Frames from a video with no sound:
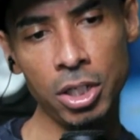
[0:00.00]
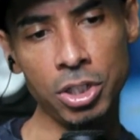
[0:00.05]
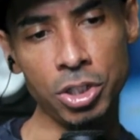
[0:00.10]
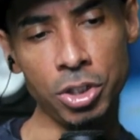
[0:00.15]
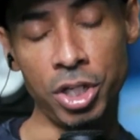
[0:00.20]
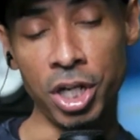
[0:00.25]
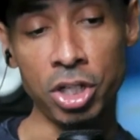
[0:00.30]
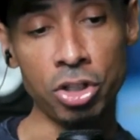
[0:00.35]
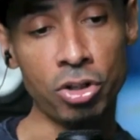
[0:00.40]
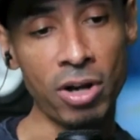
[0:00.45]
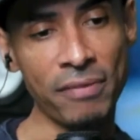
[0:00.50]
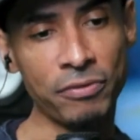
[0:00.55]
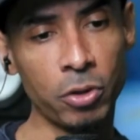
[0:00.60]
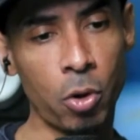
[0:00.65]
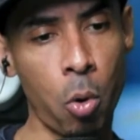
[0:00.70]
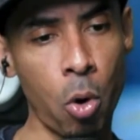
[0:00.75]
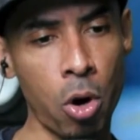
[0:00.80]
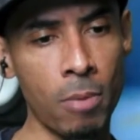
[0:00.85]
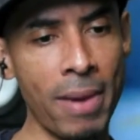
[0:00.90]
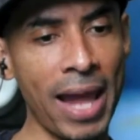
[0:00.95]
You didn't draft a
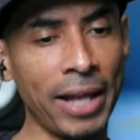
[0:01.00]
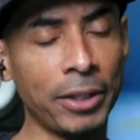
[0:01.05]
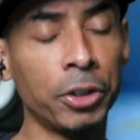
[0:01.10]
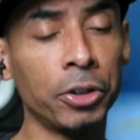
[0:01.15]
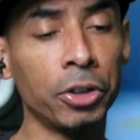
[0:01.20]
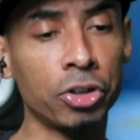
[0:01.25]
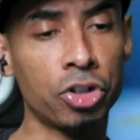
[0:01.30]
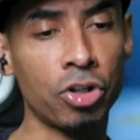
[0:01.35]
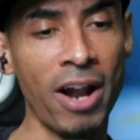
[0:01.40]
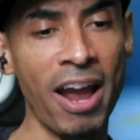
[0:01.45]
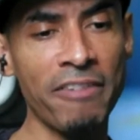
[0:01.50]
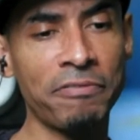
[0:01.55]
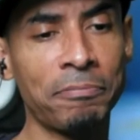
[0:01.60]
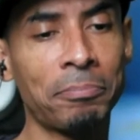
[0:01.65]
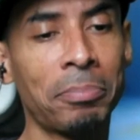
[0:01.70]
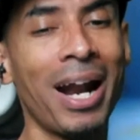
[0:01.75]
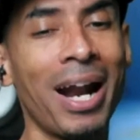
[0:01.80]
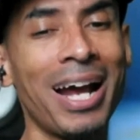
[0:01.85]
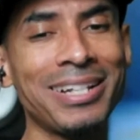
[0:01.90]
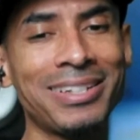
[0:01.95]
quarterback. Your draft
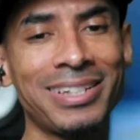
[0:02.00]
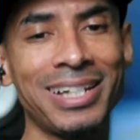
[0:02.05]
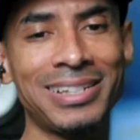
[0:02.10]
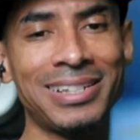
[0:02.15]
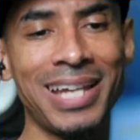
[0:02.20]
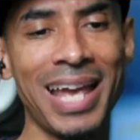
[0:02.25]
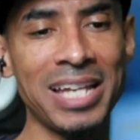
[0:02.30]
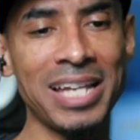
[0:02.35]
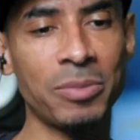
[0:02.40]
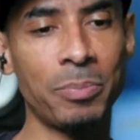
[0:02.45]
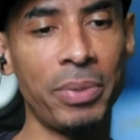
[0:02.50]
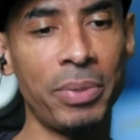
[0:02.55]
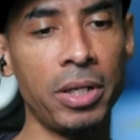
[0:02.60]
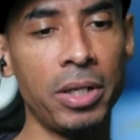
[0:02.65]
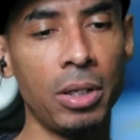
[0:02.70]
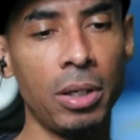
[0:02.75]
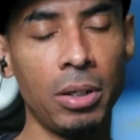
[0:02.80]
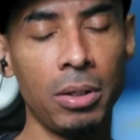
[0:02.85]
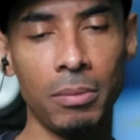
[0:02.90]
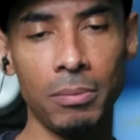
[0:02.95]
process has been
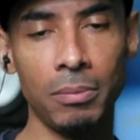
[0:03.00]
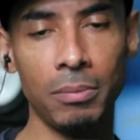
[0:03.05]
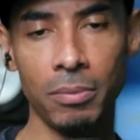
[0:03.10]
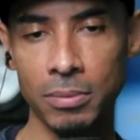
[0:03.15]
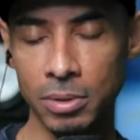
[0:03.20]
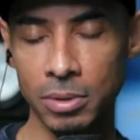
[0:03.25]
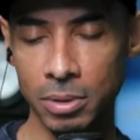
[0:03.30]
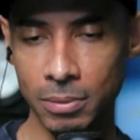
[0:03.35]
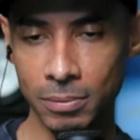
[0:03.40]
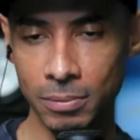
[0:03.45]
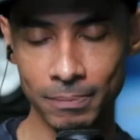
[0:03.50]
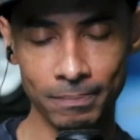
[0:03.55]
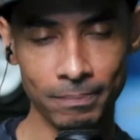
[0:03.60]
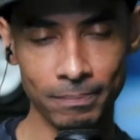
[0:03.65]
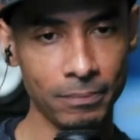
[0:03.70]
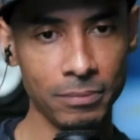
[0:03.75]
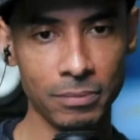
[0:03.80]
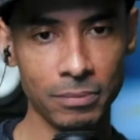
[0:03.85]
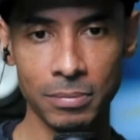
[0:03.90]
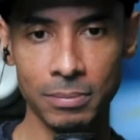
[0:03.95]

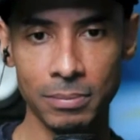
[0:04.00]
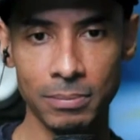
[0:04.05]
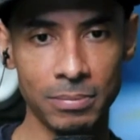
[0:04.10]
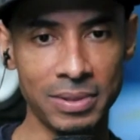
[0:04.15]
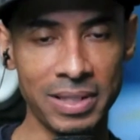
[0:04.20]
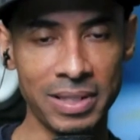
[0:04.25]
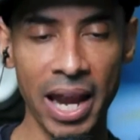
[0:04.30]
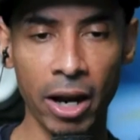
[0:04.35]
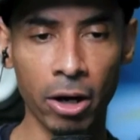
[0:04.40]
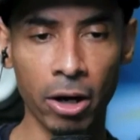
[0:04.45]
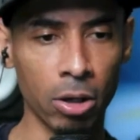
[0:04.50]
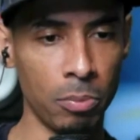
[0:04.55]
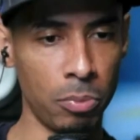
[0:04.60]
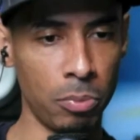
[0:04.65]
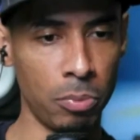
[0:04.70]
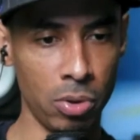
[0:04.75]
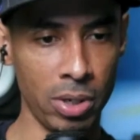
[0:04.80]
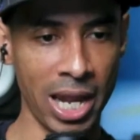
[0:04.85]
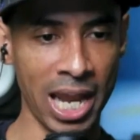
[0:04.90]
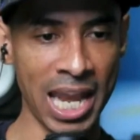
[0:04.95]

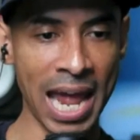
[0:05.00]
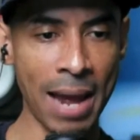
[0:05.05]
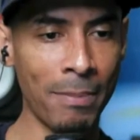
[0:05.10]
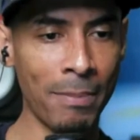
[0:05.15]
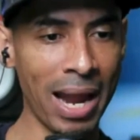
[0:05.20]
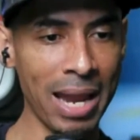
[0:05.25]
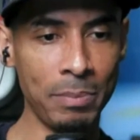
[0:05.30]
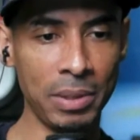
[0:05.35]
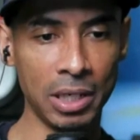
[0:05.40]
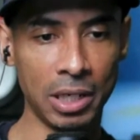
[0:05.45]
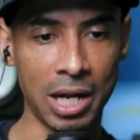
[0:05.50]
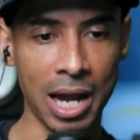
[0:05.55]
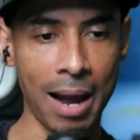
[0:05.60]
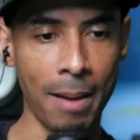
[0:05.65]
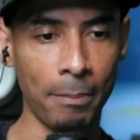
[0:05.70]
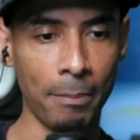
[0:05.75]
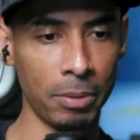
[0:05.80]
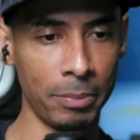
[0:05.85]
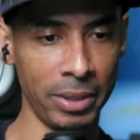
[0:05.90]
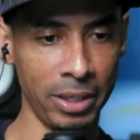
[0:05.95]
terrible, and that might be a
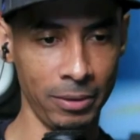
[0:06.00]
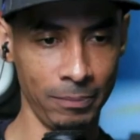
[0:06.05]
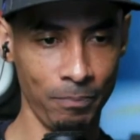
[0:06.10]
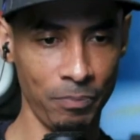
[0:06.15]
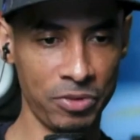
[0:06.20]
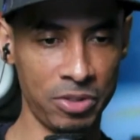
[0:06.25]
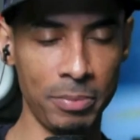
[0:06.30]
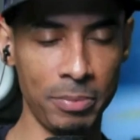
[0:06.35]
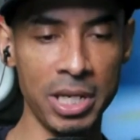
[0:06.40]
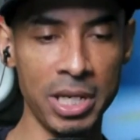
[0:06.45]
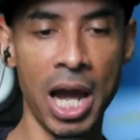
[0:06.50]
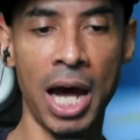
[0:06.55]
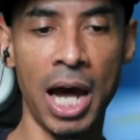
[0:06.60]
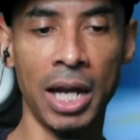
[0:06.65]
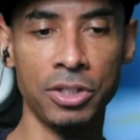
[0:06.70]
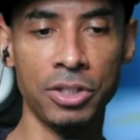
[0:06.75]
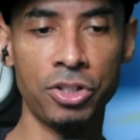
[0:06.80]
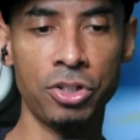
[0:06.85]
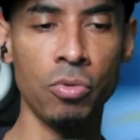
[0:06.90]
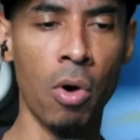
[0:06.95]
compliment, to be
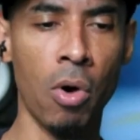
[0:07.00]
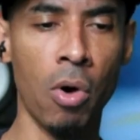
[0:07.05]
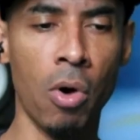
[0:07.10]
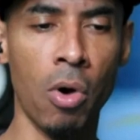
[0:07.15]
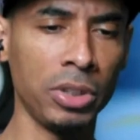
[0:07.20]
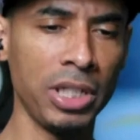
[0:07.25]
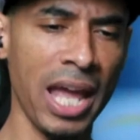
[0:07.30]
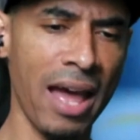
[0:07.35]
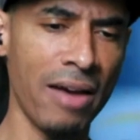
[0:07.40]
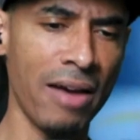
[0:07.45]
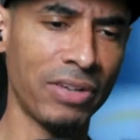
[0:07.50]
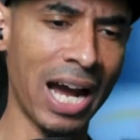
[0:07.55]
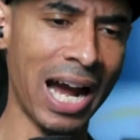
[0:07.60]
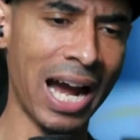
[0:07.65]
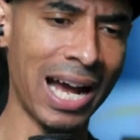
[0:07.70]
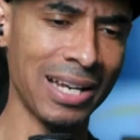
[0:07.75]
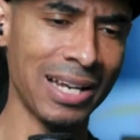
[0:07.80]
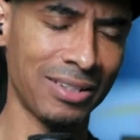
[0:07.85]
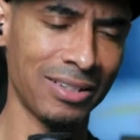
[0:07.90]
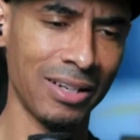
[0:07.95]
honest. You only have
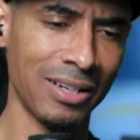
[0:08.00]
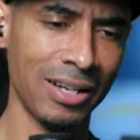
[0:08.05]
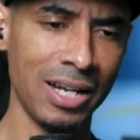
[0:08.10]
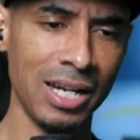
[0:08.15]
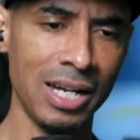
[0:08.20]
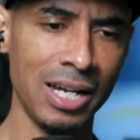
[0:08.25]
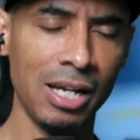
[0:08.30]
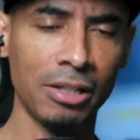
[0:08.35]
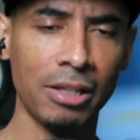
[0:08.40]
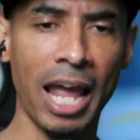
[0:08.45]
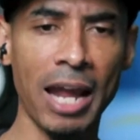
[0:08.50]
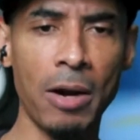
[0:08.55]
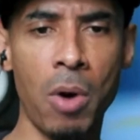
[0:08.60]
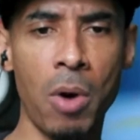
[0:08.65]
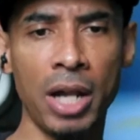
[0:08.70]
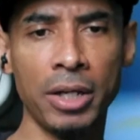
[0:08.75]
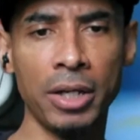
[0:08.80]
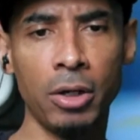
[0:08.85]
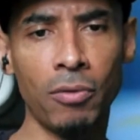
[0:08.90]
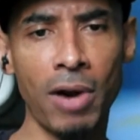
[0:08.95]
guys like
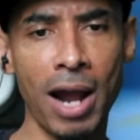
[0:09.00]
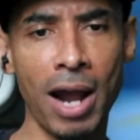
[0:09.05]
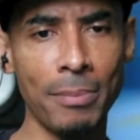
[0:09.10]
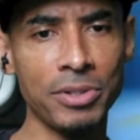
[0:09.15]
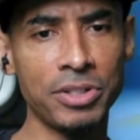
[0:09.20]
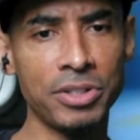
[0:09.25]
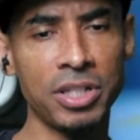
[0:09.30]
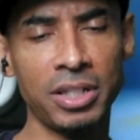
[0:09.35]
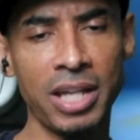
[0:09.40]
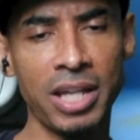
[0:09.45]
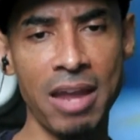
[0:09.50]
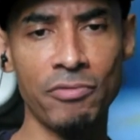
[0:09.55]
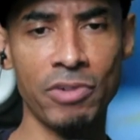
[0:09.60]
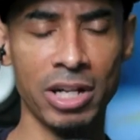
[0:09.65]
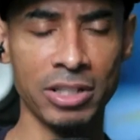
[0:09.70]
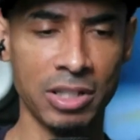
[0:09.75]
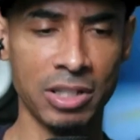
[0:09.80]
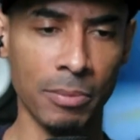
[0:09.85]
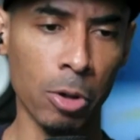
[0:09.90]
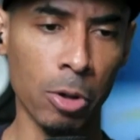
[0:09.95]
Wan'Dale Robinson, Kayvon
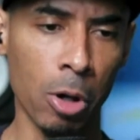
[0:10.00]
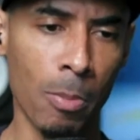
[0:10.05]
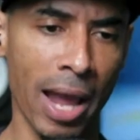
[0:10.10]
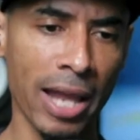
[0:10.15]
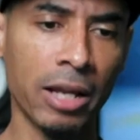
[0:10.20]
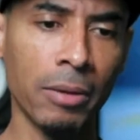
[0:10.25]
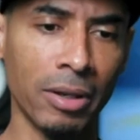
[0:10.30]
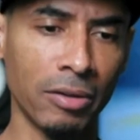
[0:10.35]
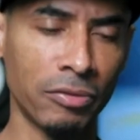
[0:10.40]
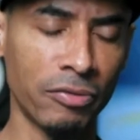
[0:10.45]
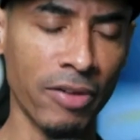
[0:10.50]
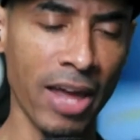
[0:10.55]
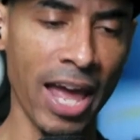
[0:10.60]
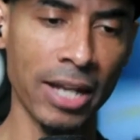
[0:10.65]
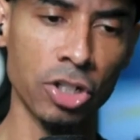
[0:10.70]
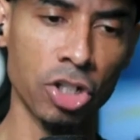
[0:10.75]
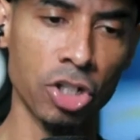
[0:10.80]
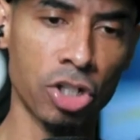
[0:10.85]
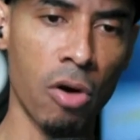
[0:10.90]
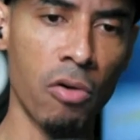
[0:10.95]
Thibodeau, and Micah McFadden
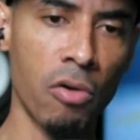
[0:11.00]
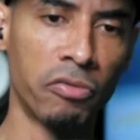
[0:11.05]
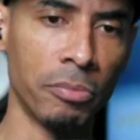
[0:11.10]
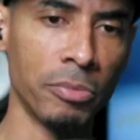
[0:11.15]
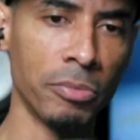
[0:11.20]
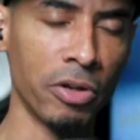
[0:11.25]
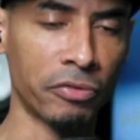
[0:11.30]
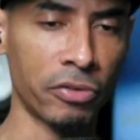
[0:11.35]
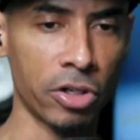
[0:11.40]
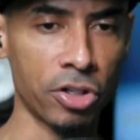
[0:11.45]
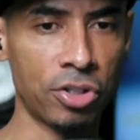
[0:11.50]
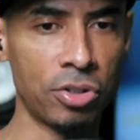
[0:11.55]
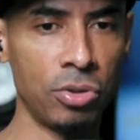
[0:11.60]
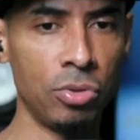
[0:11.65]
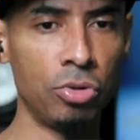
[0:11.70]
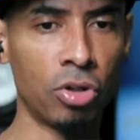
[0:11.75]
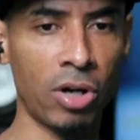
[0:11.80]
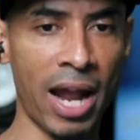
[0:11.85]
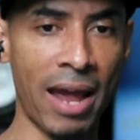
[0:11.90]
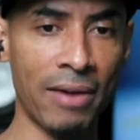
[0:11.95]
to show from your first
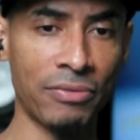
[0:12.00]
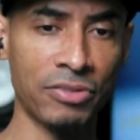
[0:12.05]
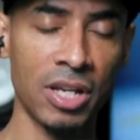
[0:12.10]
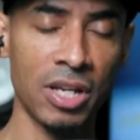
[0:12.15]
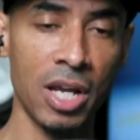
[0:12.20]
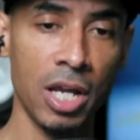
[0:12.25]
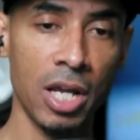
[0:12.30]
2 drafts.